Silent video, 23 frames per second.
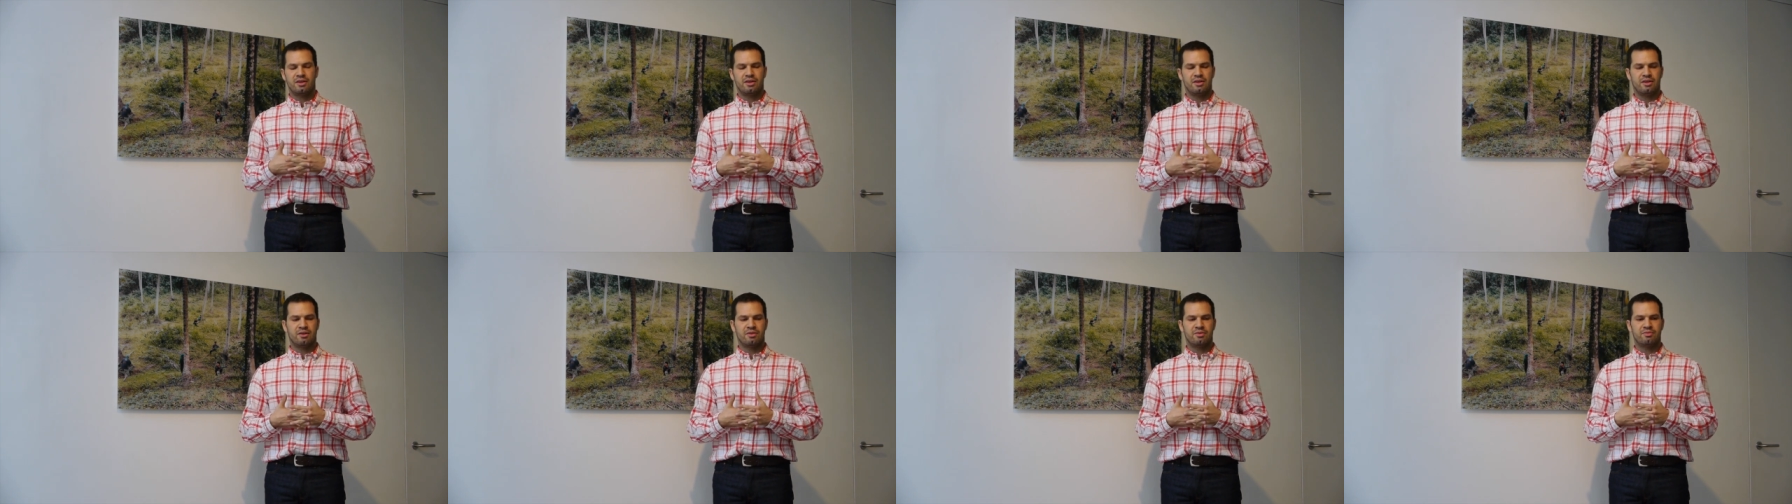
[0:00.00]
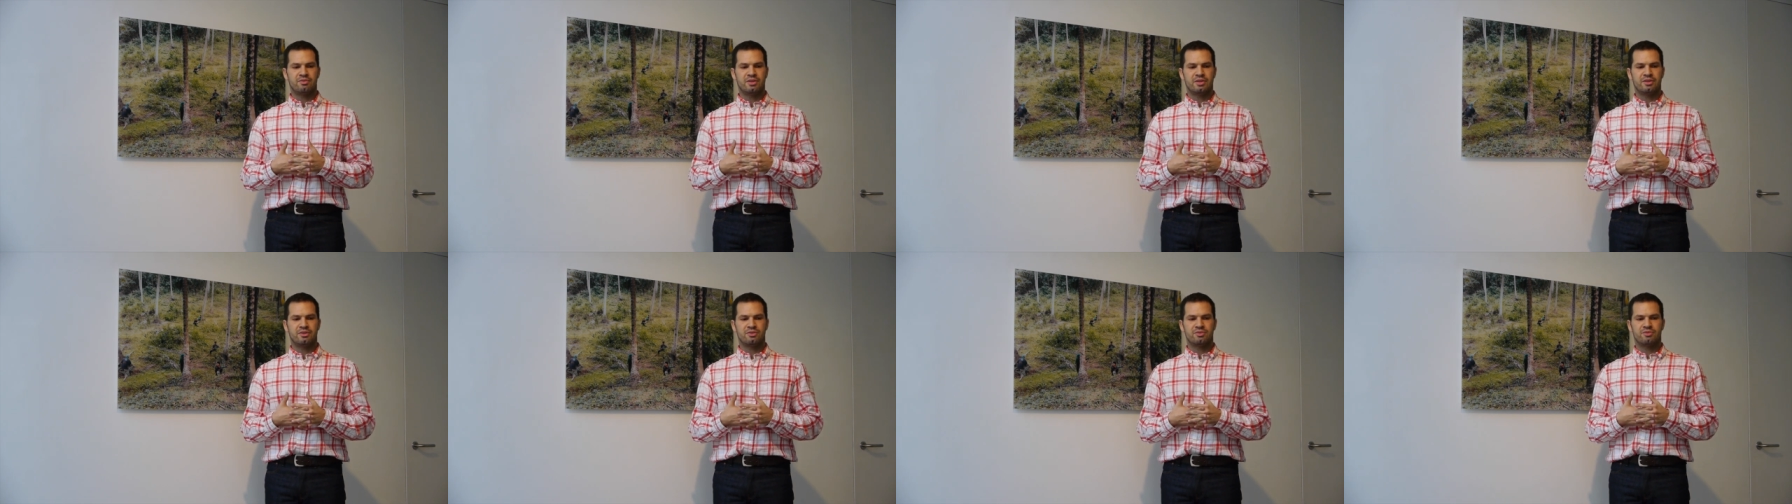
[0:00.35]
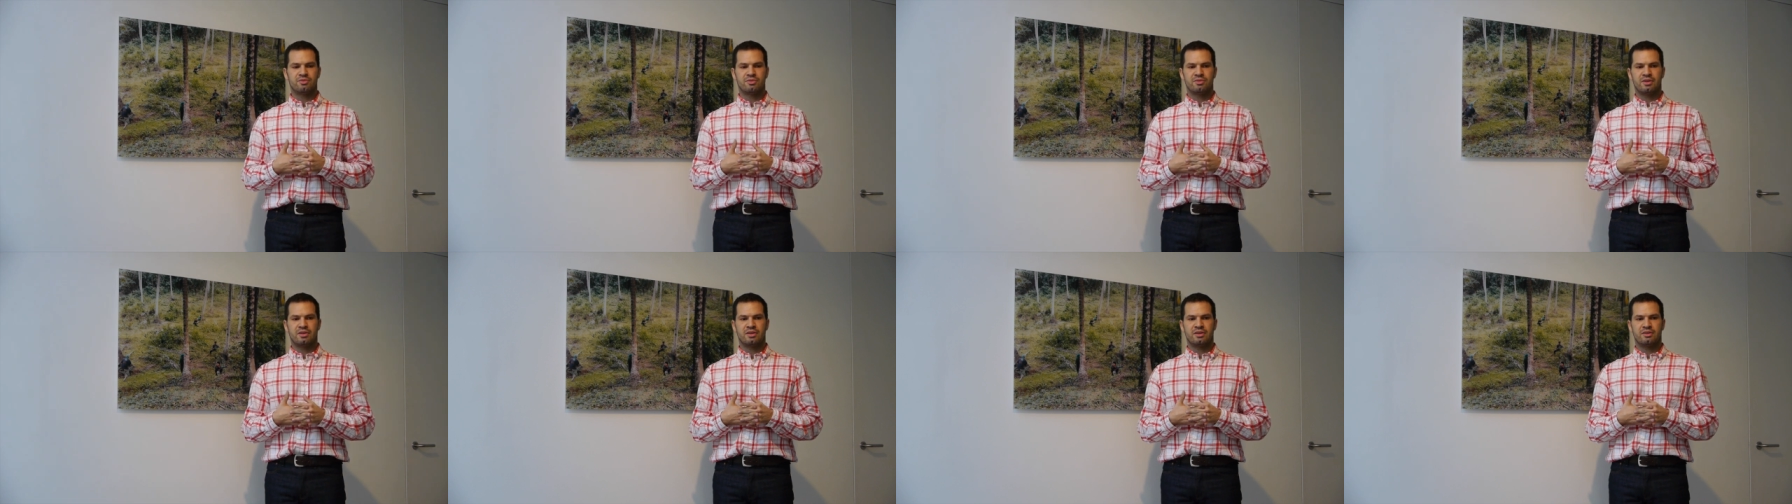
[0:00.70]
uh, videos
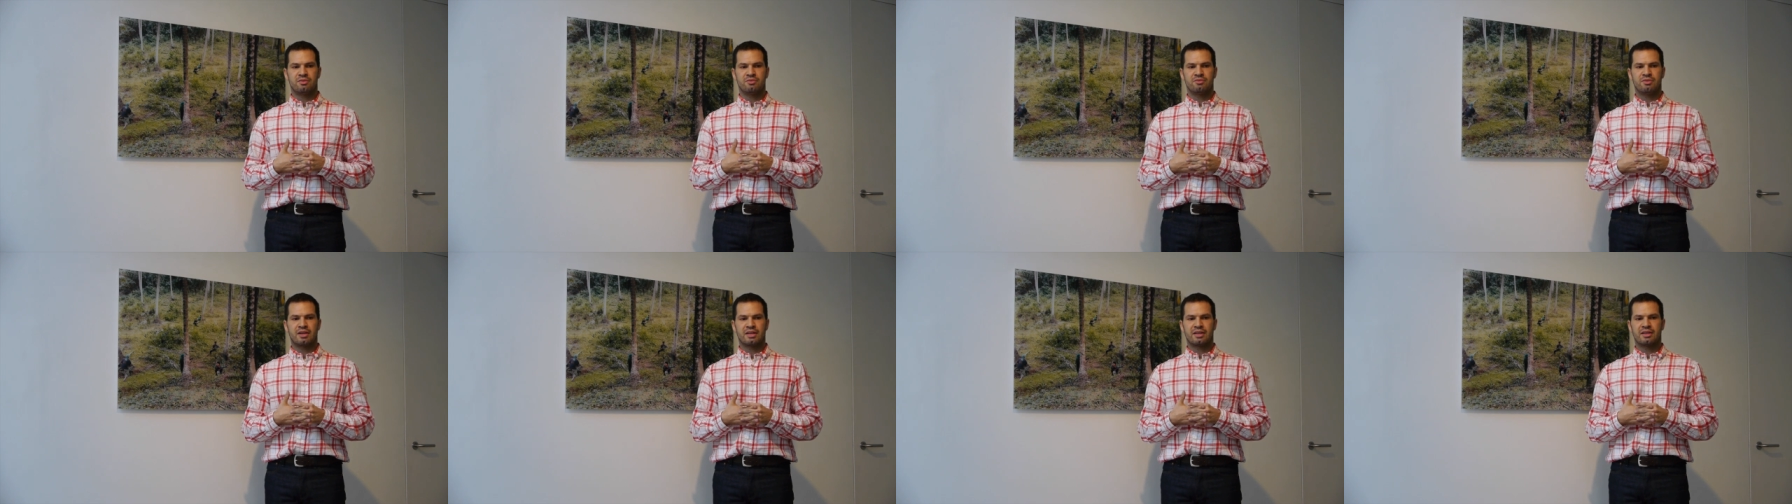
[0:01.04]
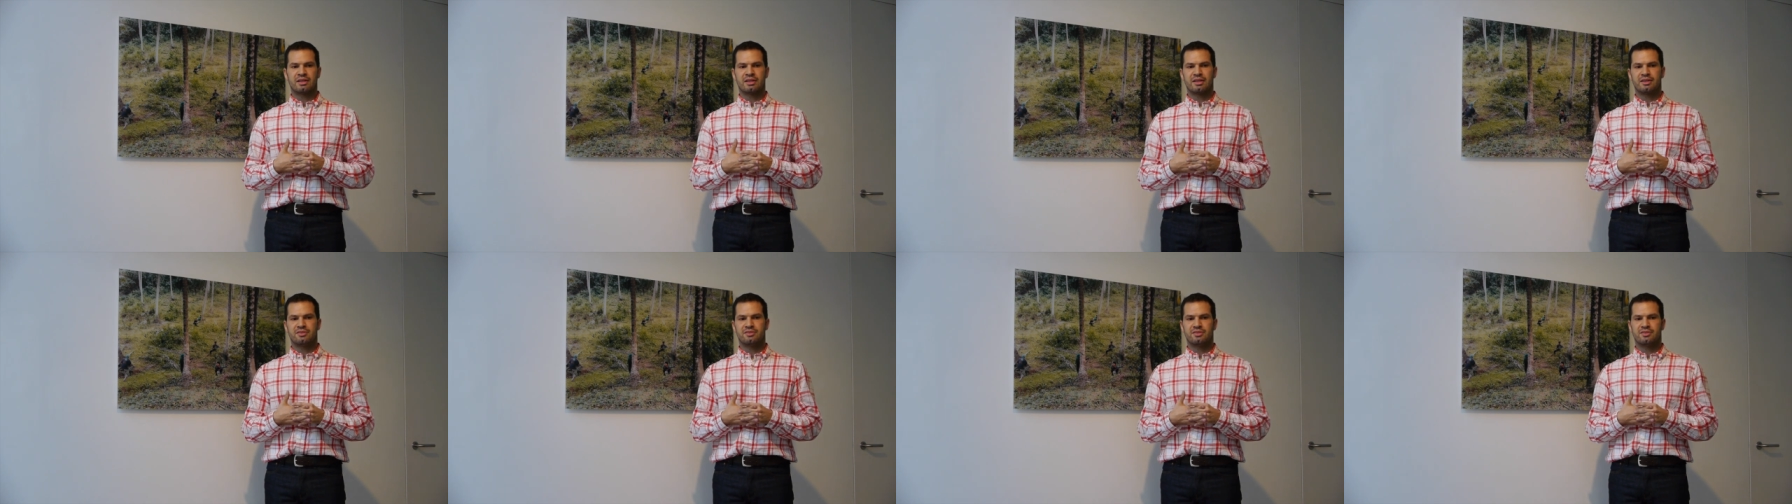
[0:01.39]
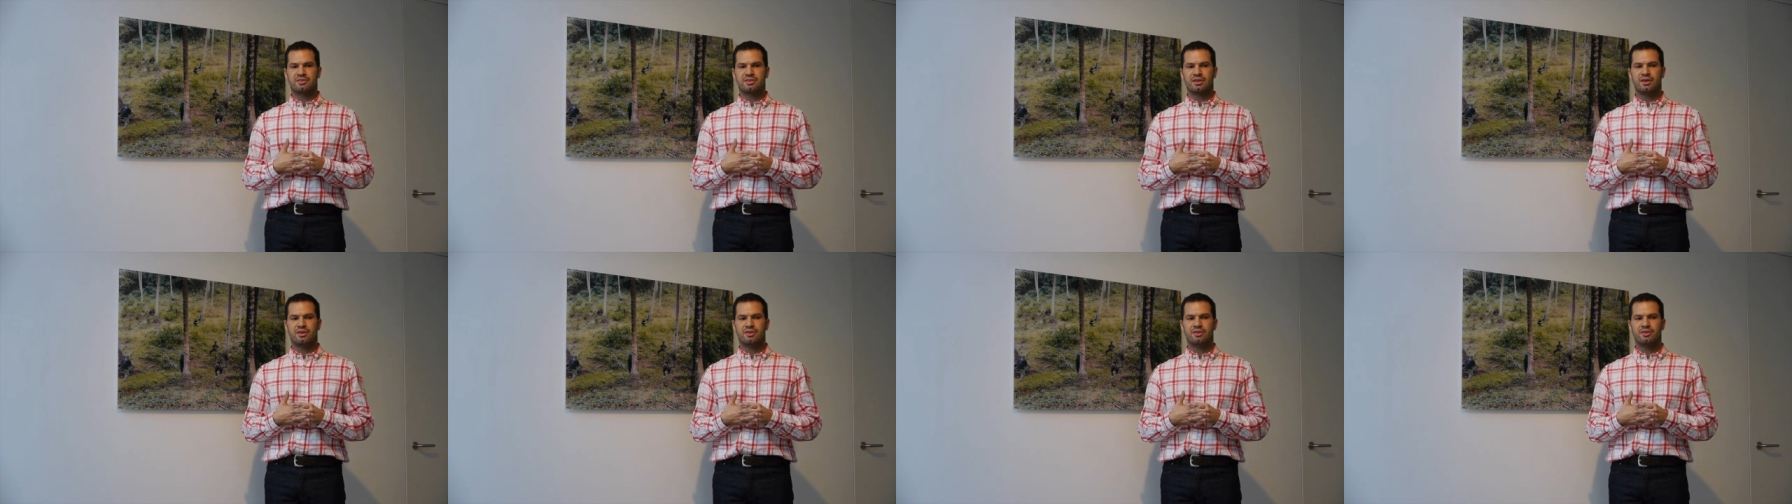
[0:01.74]
uh, recognizes
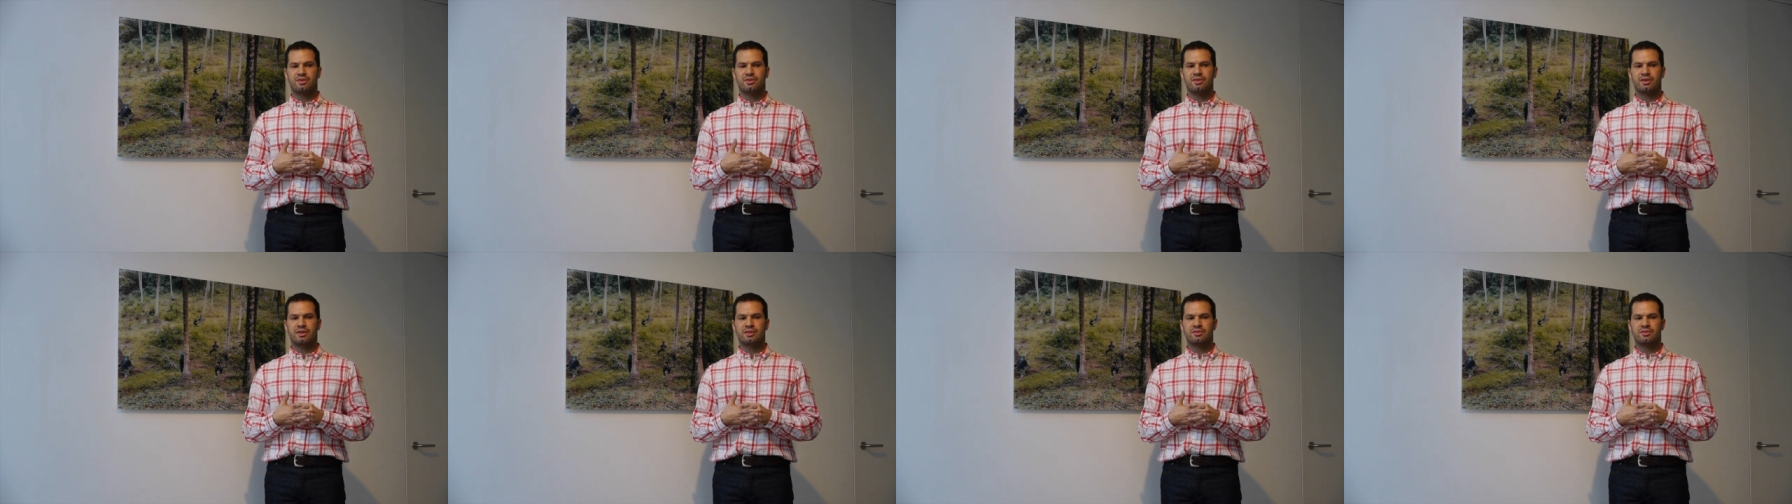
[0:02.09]
color.